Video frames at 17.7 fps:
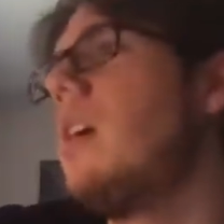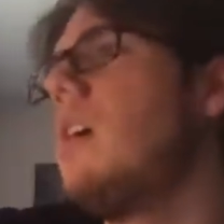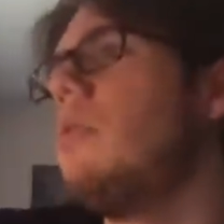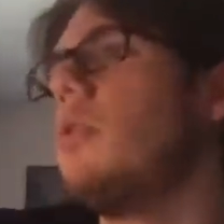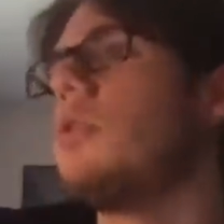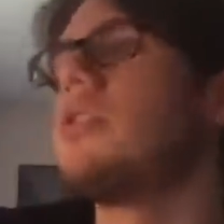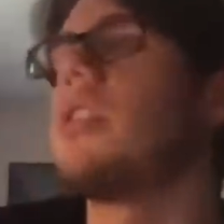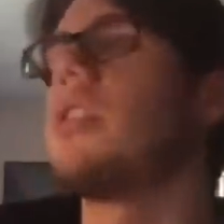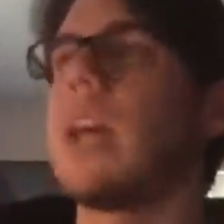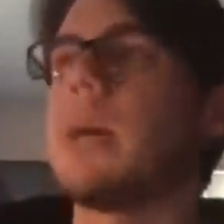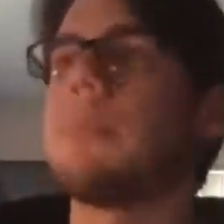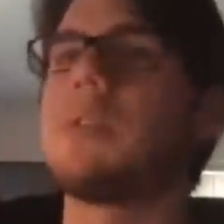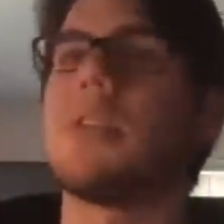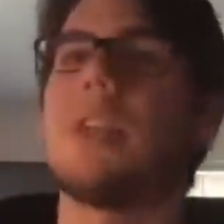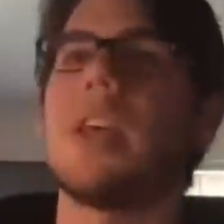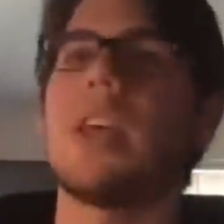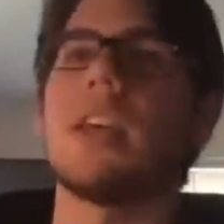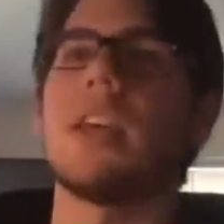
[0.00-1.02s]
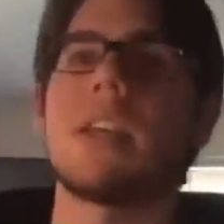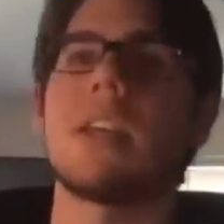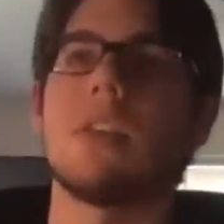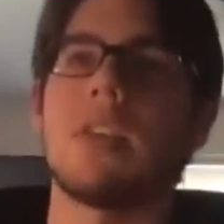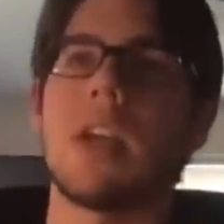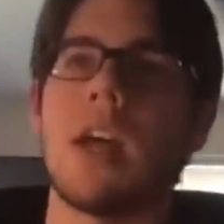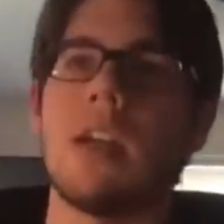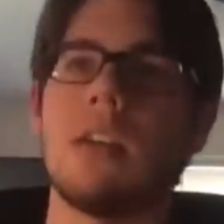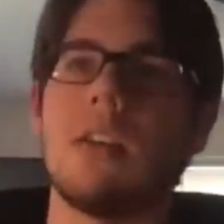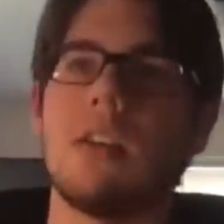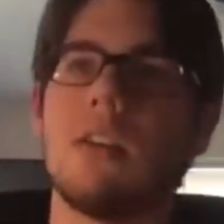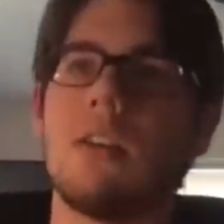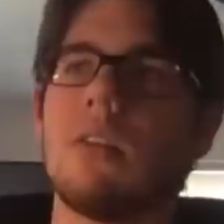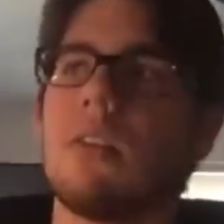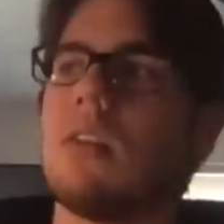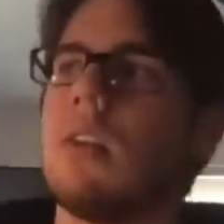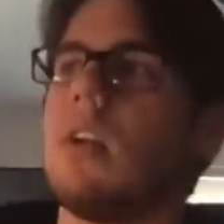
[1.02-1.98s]
Those are the types of things
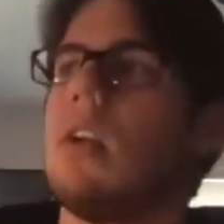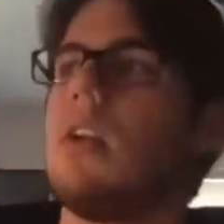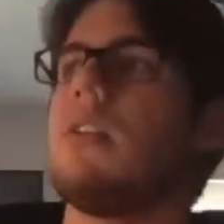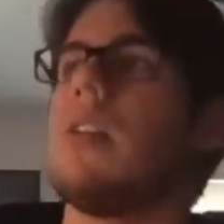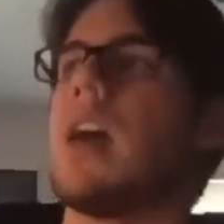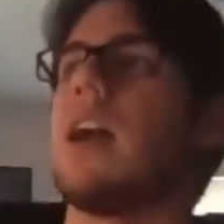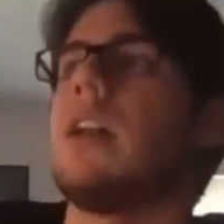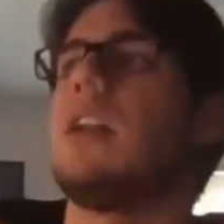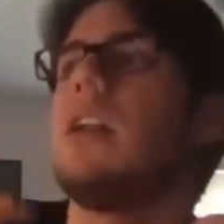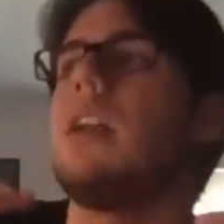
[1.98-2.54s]
that